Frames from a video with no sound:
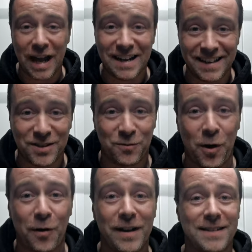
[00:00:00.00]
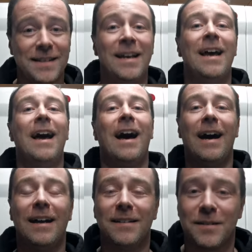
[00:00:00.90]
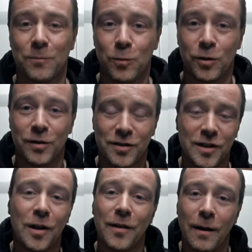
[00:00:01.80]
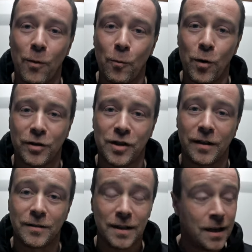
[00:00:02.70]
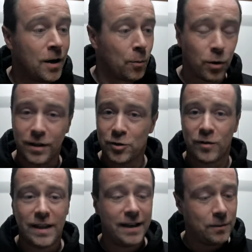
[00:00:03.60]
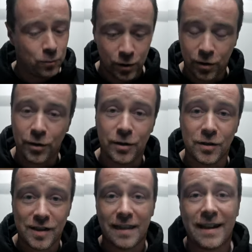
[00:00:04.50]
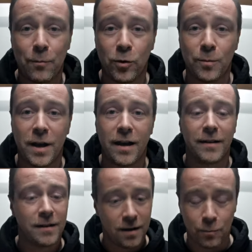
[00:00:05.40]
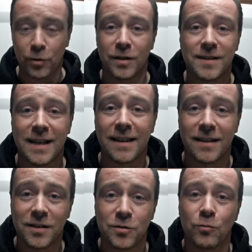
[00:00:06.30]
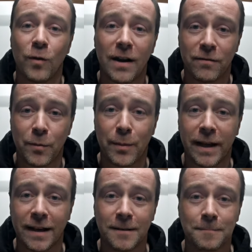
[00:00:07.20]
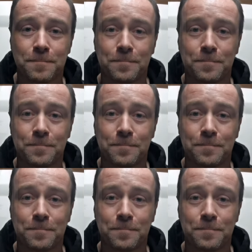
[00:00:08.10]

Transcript: good ideas for it and we're going to see how that one works out. But literally, we're going to set the camera up now and we're going to take this right from the beginning.